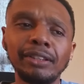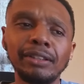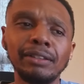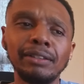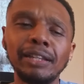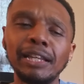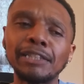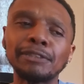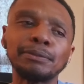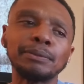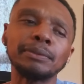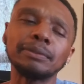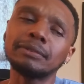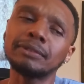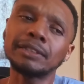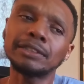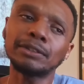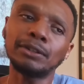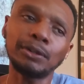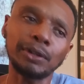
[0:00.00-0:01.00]
Next one,
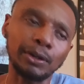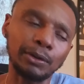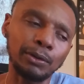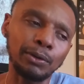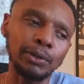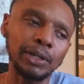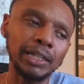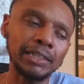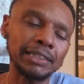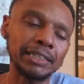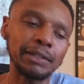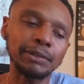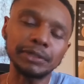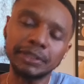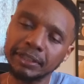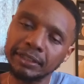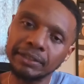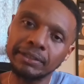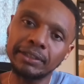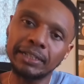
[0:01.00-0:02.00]
that's okay, oh, that sounds good.